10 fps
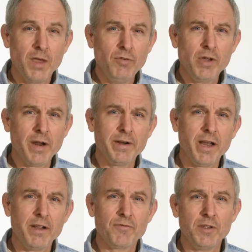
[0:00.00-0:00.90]
Have you got a
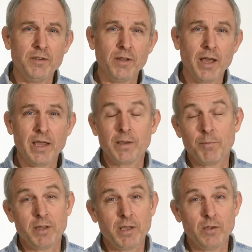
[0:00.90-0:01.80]
knife that you
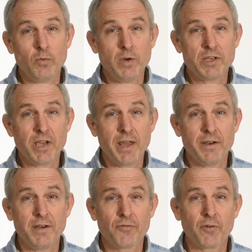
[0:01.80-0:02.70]
like, but that you wish had
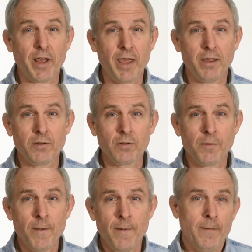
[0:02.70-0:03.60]
a different
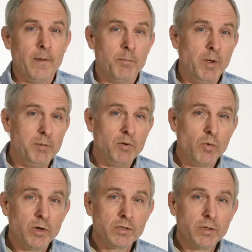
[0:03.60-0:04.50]
handle? Maybe you
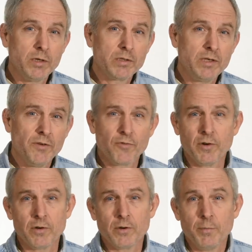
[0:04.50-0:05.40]
want it to look
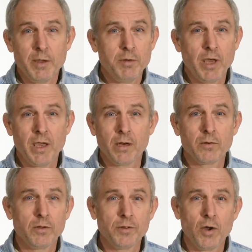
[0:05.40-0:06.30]
different, or maybe the
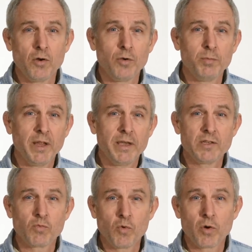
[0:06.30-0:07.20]
handle on the old
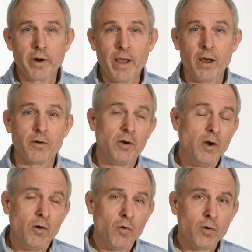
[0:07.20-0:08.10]
blade's worn out,
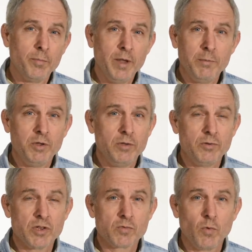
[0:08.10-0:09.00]
or maybe you
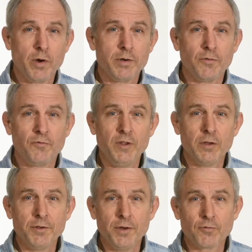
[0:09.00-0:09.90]
just want it to
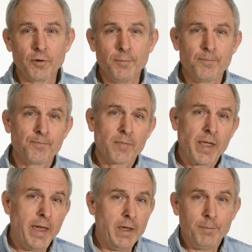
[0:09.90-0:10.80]
feel different.
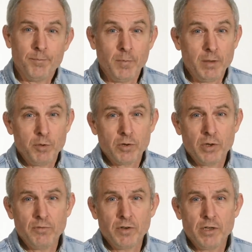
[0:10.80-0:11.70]
Hey, maybe
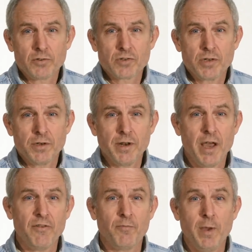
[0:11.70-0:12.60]
you're even interested in
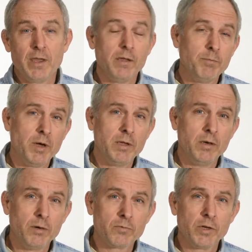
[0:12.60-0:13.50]
knife making, but
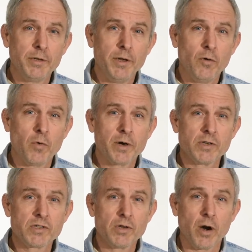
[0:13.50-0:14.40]
you don't really know where
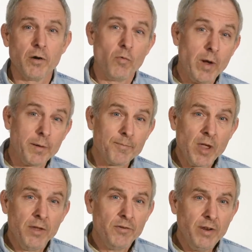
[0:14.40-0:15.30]
to start. Well,
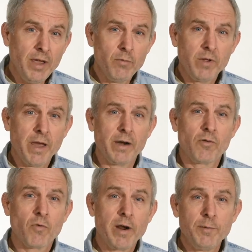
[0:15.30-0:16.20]
today we got a
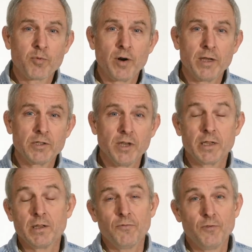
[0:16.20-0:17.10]
great
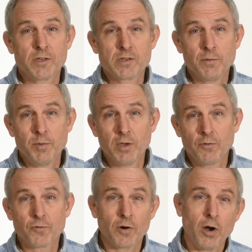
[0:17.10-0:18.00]
project that fits the
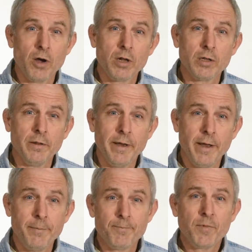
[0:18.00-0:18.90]
bill for all of
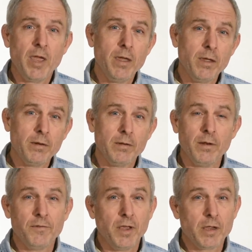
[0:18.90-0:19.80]
that and
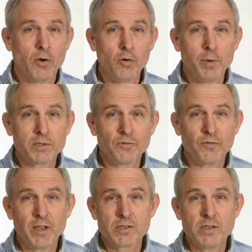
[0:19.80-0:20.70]
doesn't take a whole bunch of
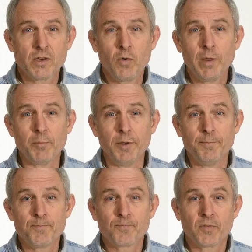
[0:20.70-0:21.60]
fancy equipment.
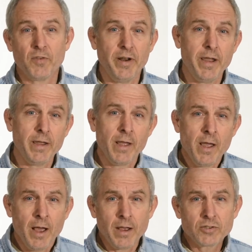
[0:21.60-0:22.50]
Today,
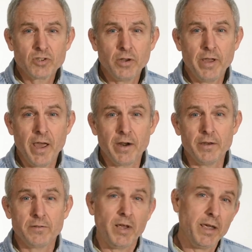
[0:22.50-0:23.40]
I'll show you how
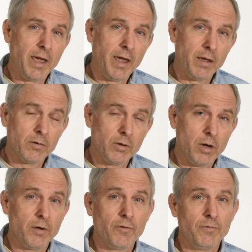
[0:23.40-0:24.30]
to take a handle
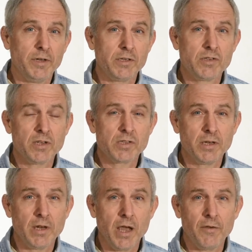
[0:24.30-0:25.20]
off of an
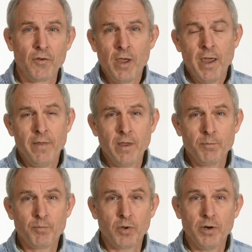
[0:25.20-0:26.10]
existing knife and
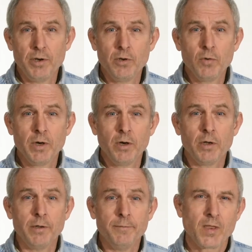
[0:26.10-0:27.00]
then put a new one
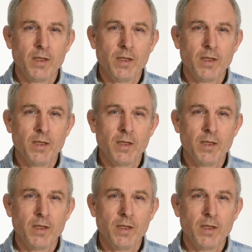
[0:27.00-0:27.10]
on.